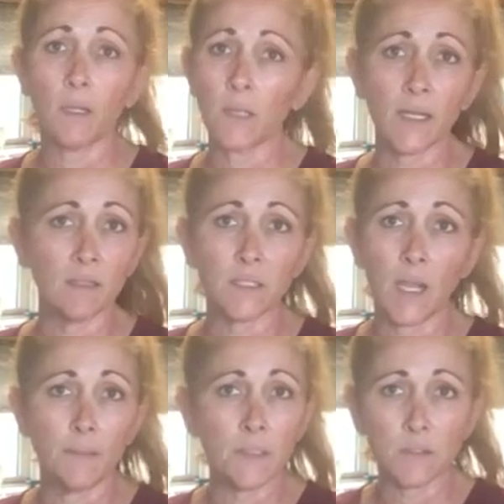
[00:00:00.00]
a lot of the
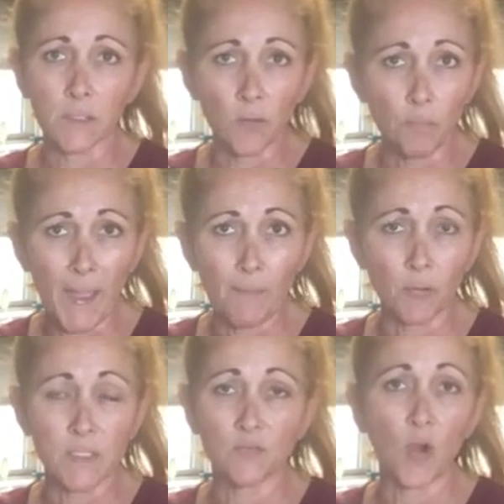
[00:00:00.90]
times there's little
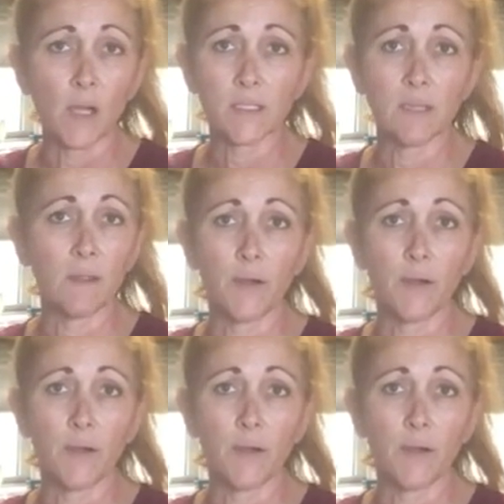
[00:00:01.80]
pebbles and rocks in there,